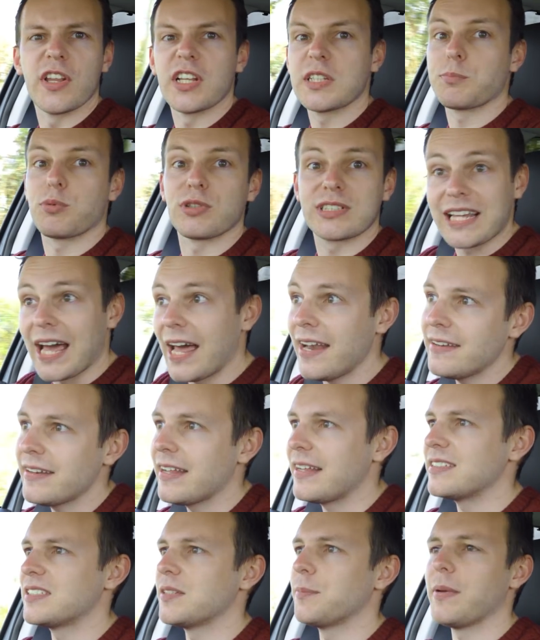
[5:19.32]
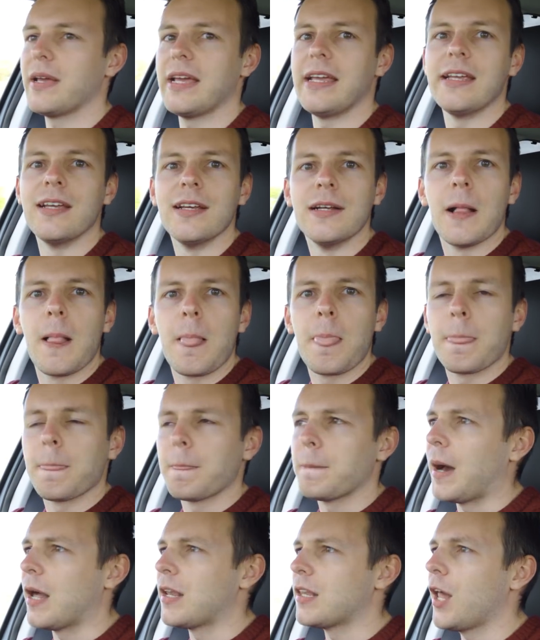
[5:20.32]
that's pretending to be
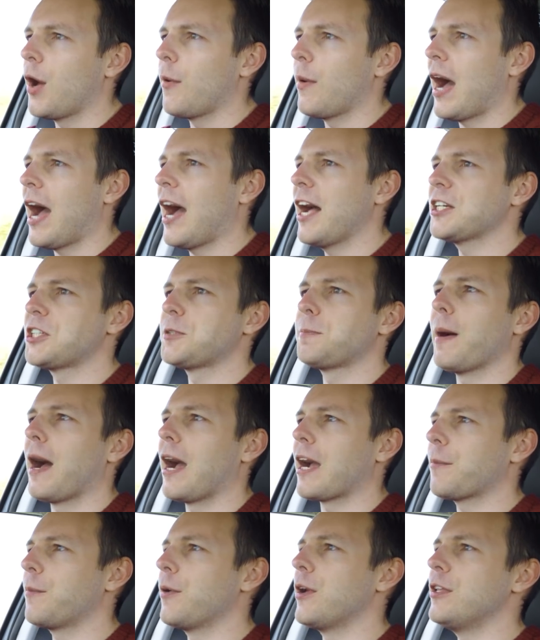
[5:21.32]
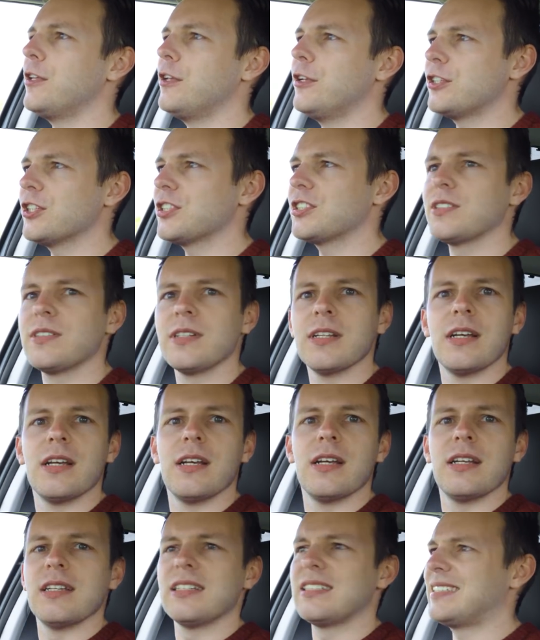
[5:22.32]
a lower hatchback, but you just
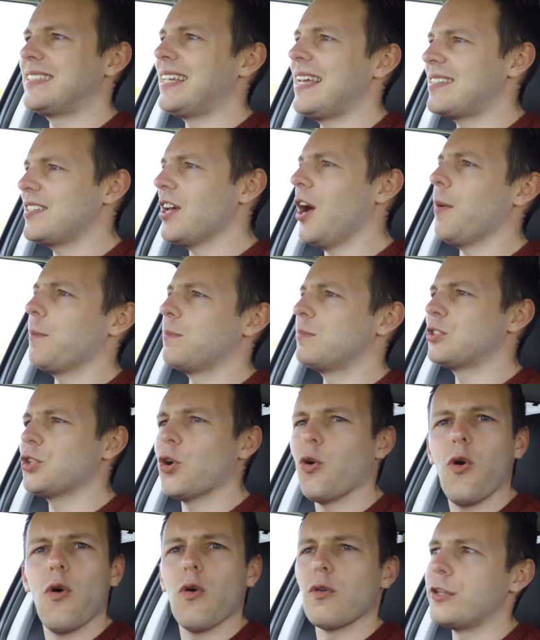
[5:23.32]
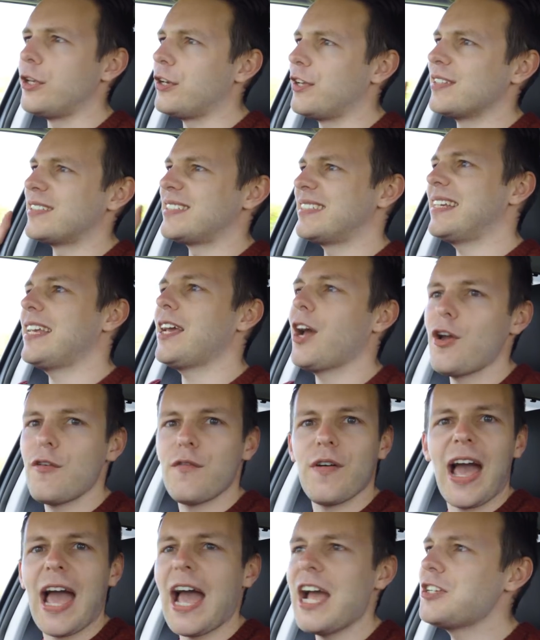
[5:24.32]
sit up tall. You can see
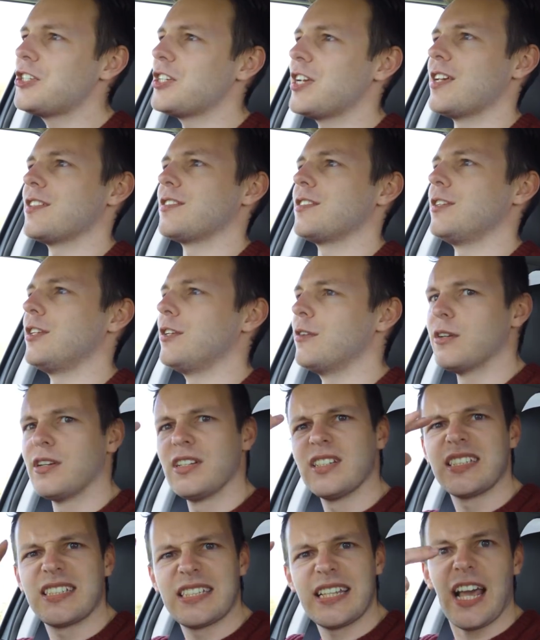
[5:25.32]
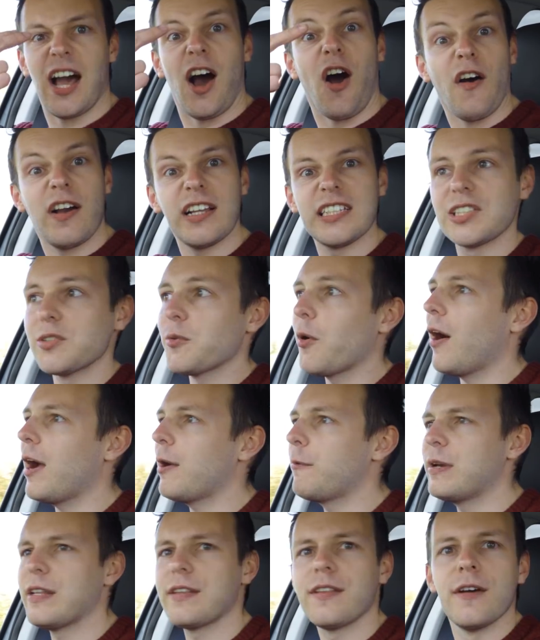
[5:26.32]
over hedges and you sit eye to eye
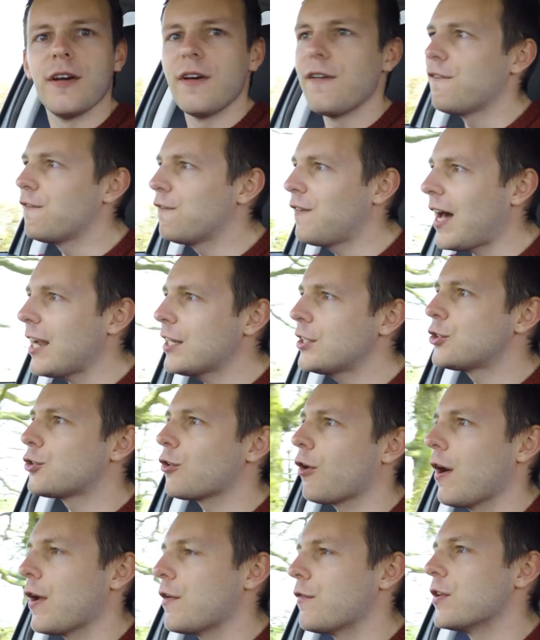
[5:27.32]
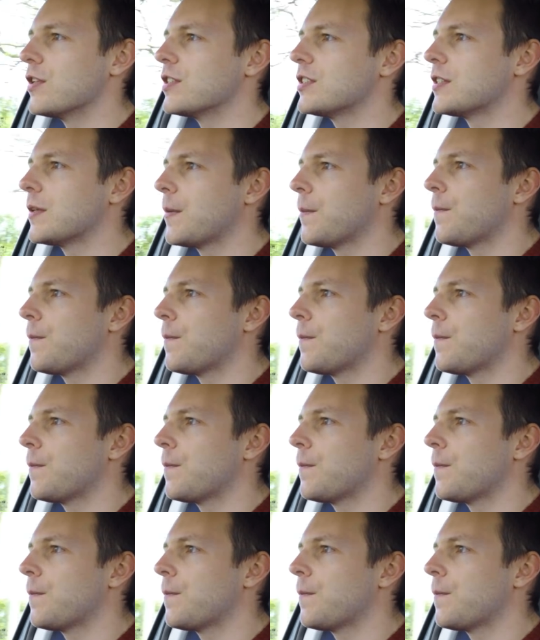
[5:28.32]
with van drivers.